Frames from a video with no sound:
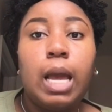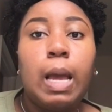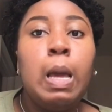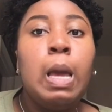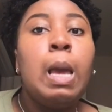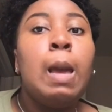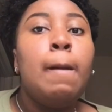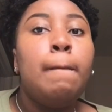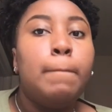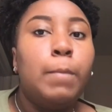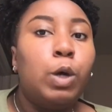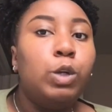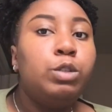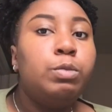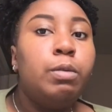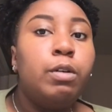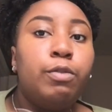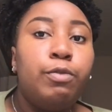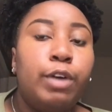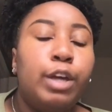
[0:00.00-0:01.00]
like
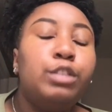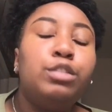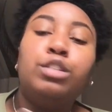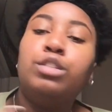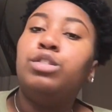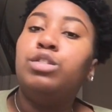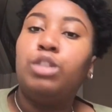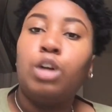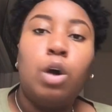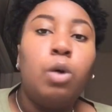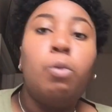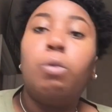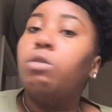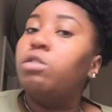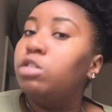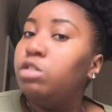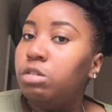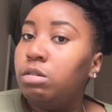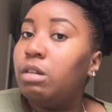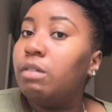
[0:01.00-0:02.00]
most professors don't
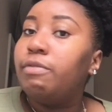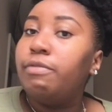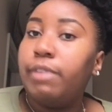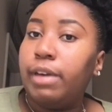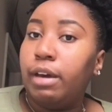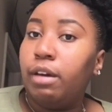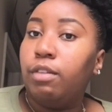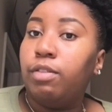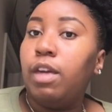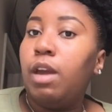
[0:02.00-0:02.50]
want you to fail.